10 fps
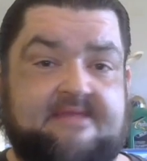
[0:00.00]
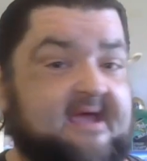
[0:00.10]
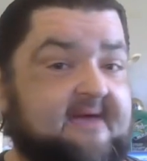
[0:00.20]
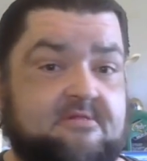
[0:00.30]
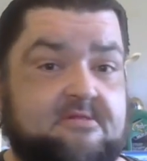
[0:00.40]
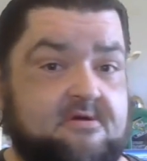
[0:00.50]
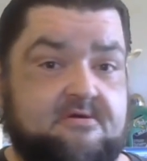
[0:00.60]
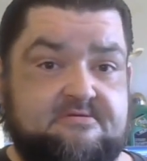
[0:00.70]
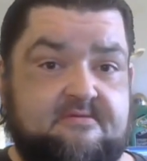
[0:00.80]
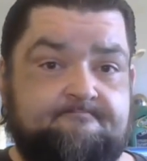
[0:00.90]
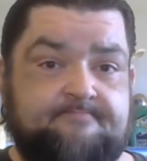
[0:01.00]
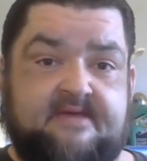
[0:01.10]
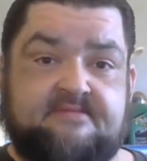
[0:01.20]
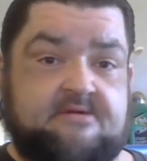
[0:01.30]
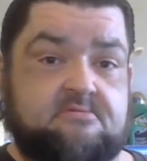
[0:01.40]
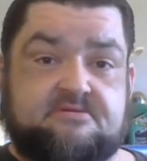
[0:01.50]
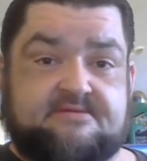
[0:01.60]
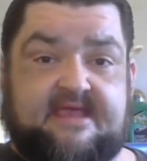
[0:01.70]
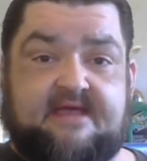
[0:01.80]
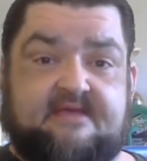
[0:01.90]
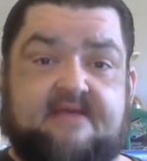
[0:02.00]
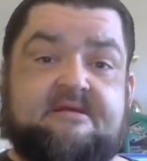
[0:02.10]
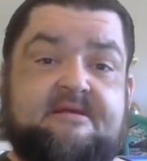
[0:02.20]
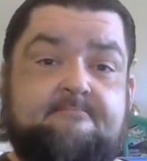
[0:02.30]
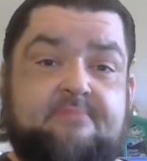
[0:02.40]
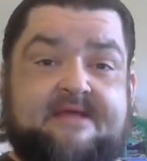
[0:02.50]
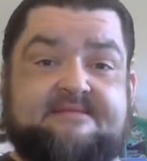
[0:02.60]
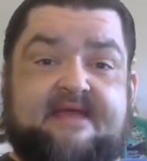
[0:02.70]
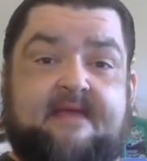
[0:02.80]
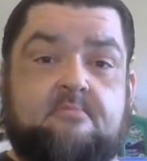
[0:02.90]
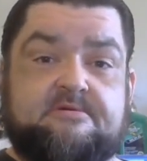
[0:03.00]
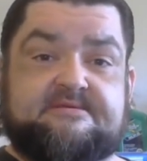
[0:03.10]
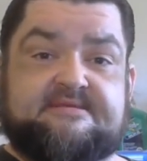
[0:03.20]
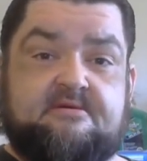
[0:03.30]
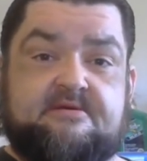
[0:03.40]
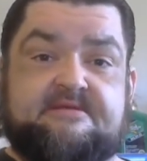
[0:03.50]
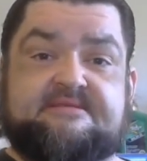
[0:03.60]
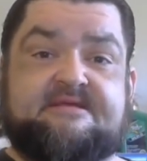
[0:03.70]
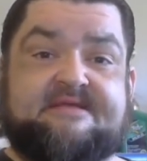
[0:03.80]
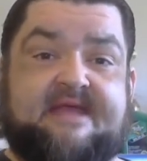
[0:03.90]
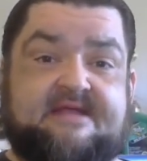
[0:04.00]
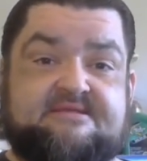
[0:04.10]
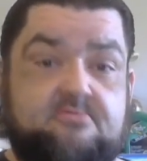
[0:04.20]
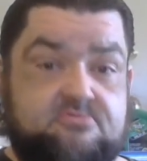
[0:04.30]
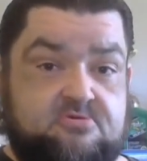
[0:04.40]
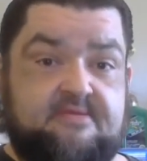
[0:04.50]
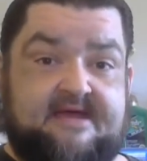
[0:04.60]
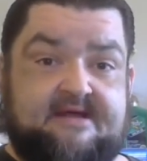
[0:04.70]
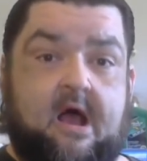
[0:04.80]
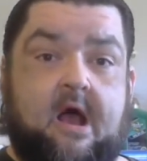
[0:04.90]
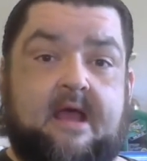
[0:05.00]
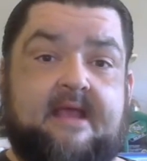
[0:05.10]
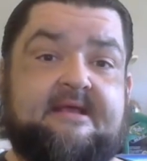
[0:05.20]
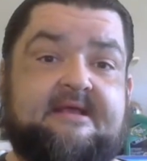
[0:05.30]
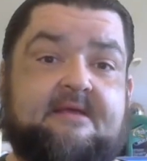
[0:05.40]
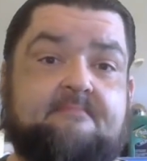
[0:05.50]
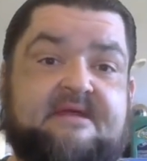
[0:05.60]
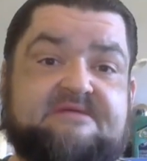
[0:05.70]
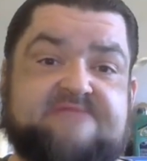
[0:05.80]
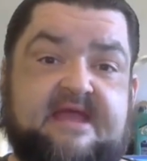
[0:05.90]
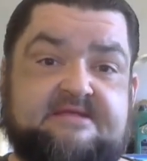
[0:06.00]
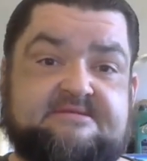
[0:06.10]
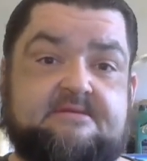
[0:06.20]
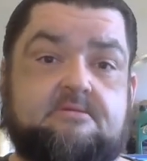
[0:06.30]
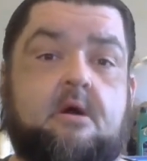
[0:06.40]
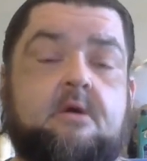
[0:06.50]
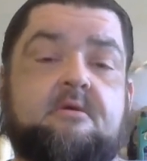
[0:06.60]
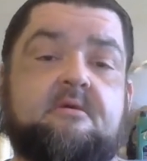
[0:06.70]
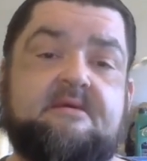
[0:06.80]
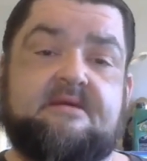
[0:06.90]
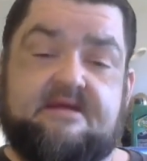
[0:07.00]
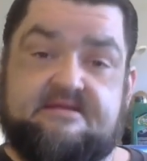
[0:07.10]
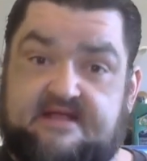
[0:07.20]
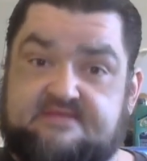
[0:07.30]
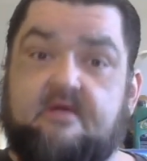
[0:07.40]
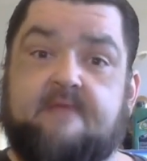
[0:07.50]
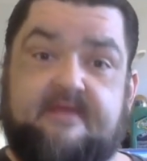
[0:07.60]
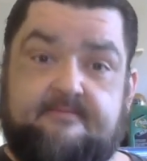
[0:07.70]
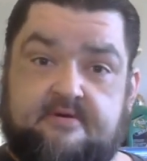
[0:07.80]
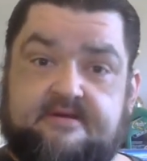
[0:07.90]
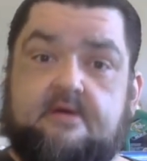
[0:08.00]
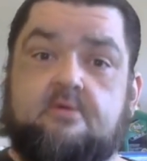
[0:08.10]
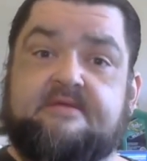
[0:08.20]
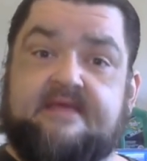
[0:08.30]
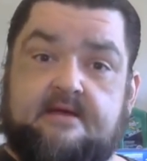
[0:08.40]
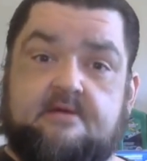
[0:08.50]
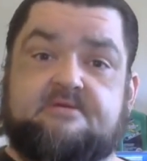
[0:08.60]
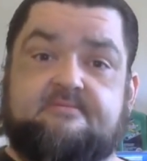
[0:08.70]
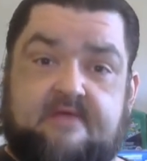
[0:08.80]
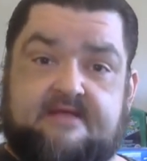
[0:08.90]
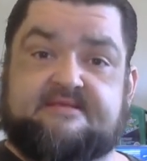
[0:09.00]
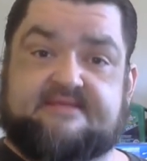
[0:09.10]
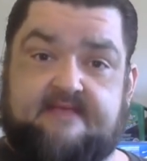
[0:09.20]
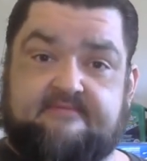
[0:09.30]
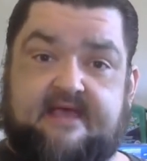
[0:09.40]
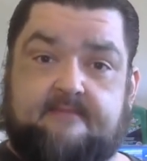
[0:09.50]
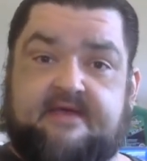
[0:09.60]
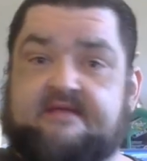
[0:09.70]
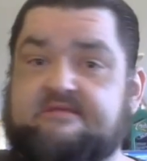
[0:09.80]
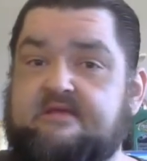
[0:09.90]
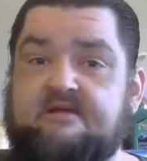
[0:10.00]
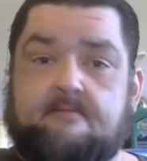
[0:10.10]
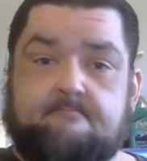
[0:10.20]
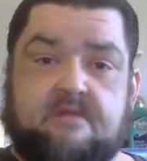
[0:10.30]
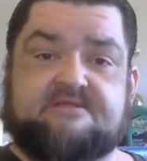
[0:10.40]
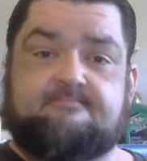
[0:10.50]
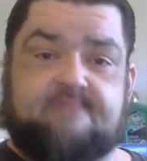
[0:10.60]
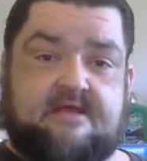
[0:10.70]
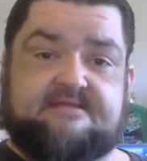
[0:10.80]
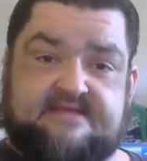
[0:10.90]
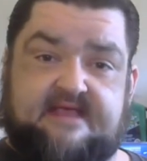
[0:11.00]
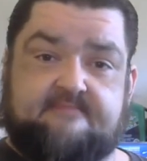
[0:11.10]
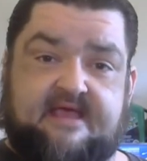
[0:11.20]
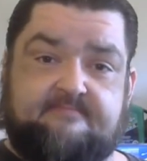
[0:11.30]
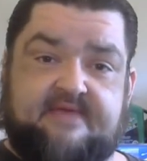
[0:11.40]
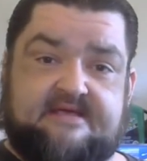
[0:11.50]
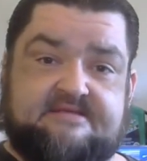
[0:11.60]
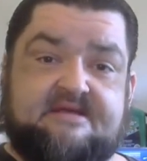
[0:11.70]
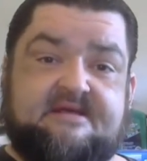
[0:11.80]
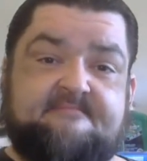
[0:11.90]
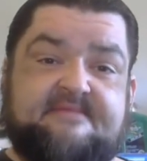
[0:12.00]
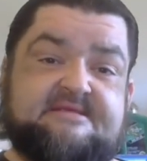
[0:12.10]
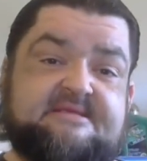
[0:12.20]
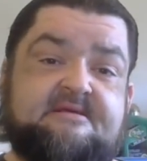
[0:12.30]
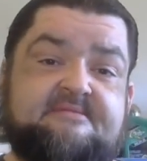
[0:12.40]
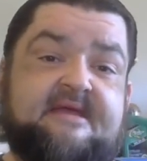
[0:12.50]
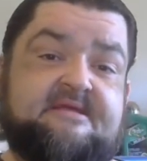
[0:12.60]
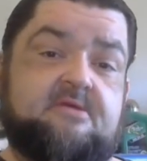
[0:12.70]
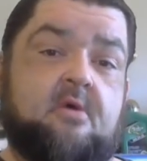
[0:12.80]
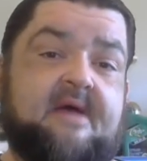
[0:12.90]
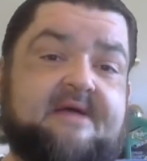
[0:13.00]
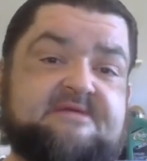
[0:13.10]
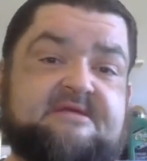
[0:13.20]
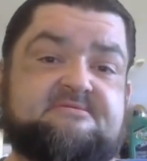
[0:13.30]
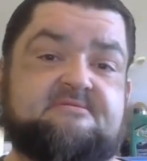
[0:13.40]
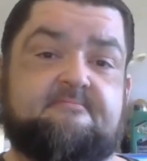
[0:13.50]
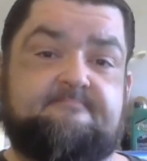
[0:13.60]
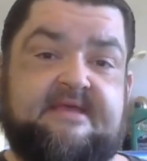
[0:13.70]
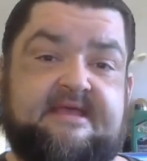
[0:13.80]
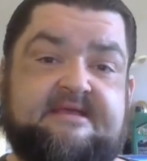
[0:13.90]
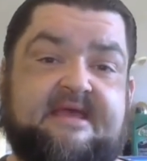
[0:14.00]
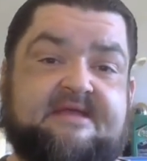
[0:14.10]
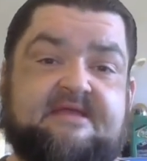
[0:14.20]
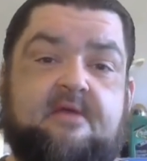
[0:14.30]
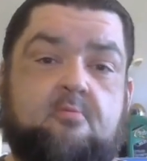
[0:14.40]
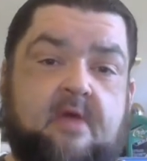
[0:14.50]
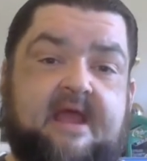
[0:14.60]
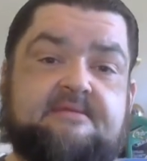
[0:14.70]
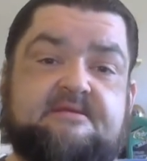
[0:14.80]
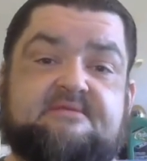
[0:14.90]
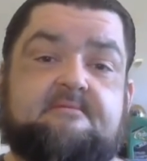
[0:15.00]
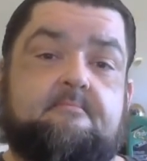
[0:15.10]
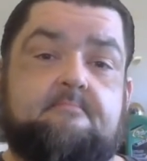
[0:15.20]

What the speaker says: They haven't learned. They don't understand that playing the game more serious gets you to that high and maintains it longer. And that's why people can go years playing the same campaign, months playing the same campaign, because they know how to get to their peak in a way that's